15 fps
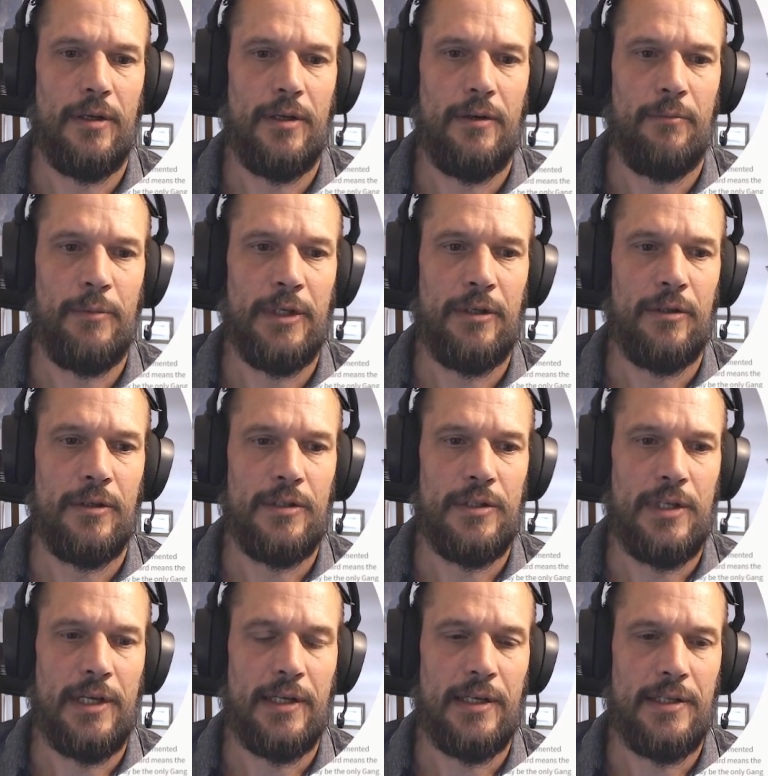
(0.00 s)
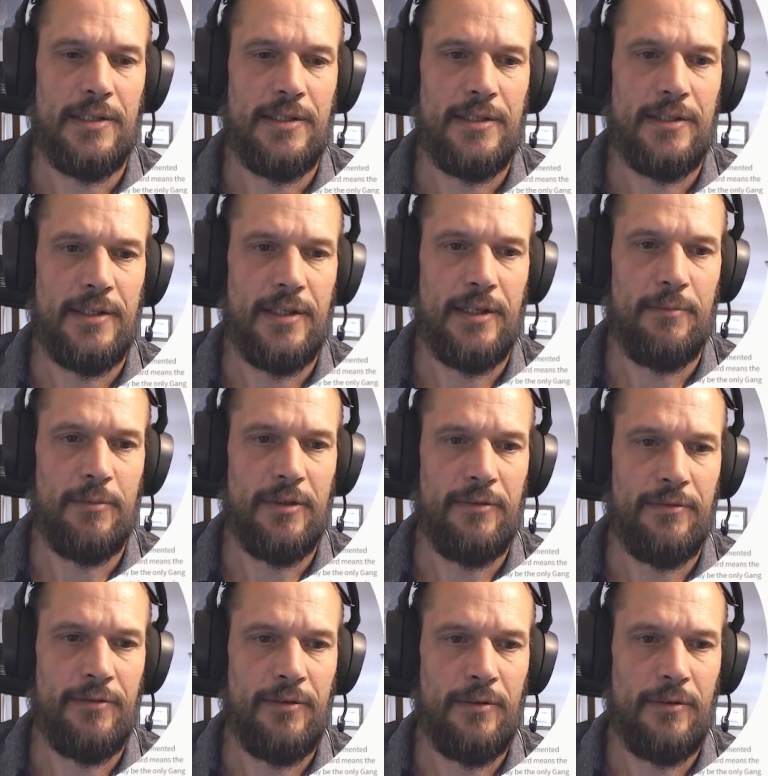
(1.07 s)
Because like I said
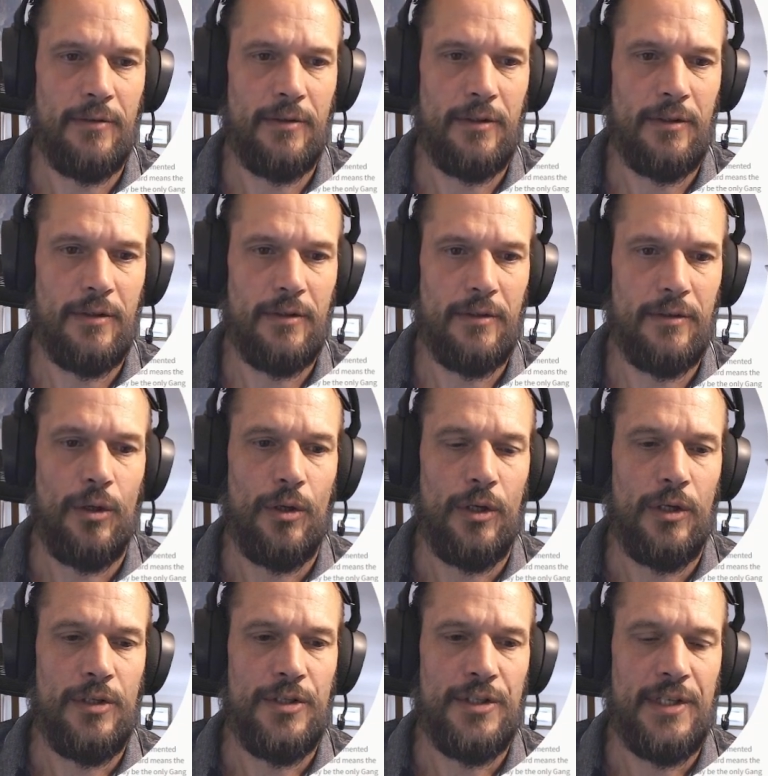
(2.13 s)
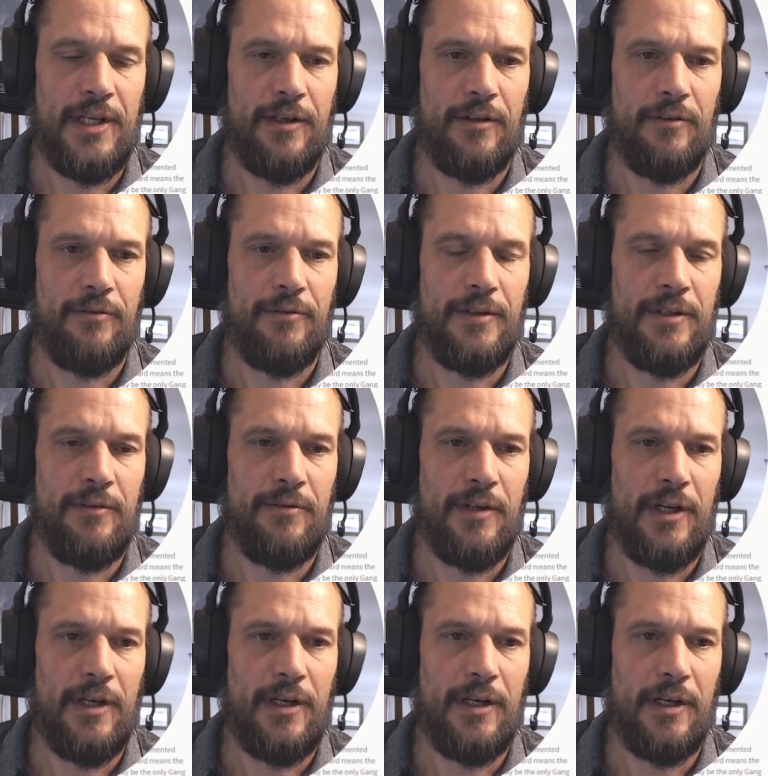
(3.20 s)
before, instead of
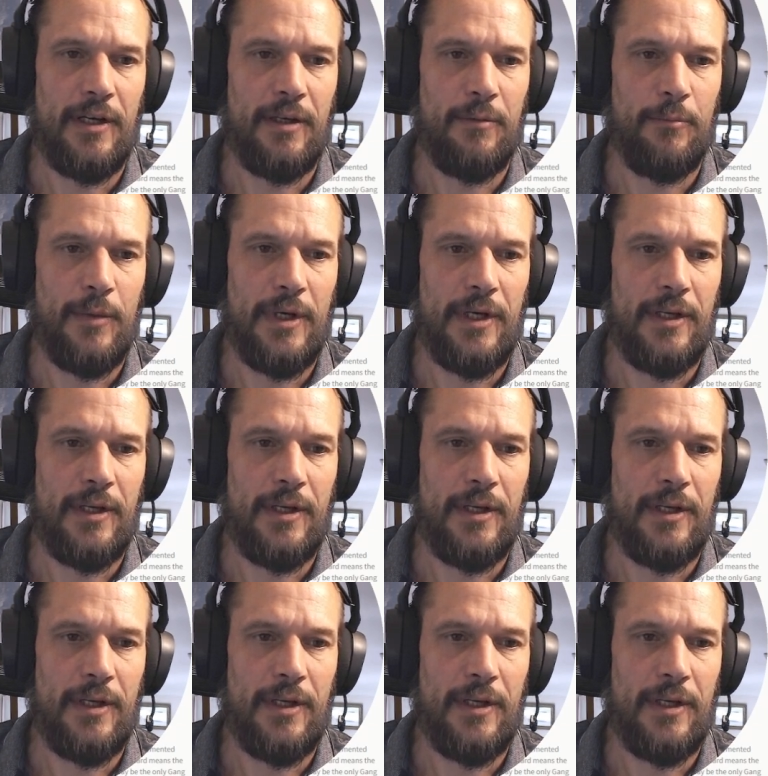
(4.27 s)
defining